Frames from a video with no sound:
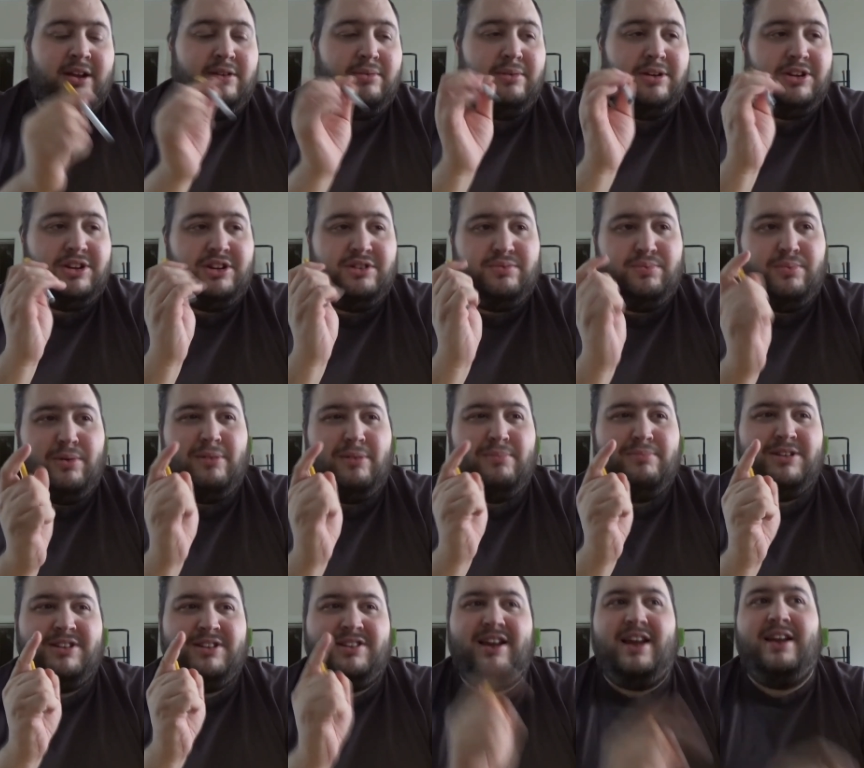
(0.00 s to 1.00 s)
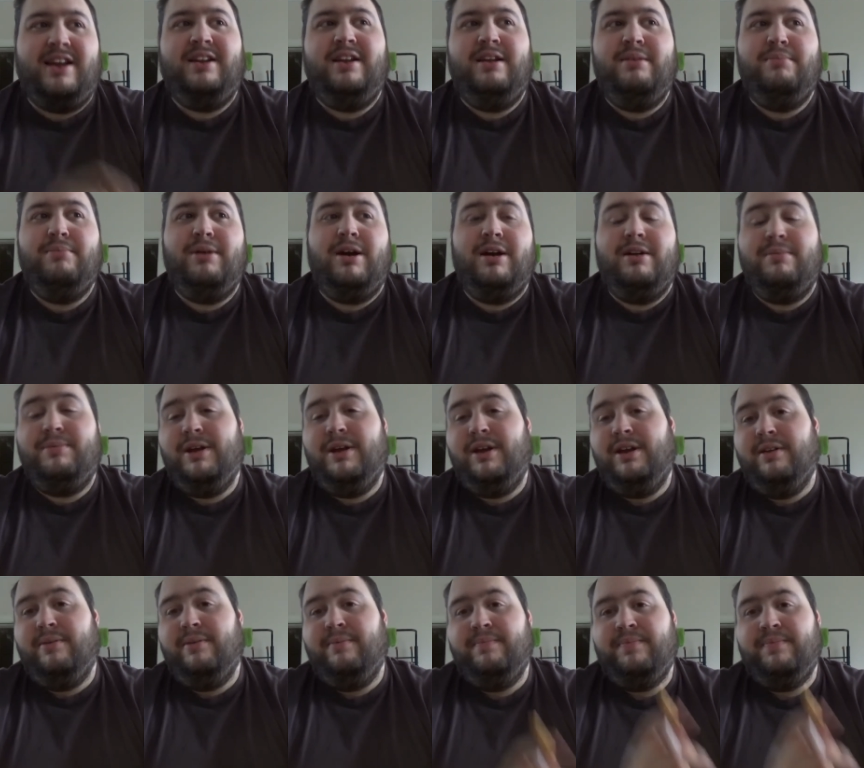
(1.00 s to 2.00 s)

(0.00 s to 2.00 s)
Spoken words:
which is 1% in my opinion.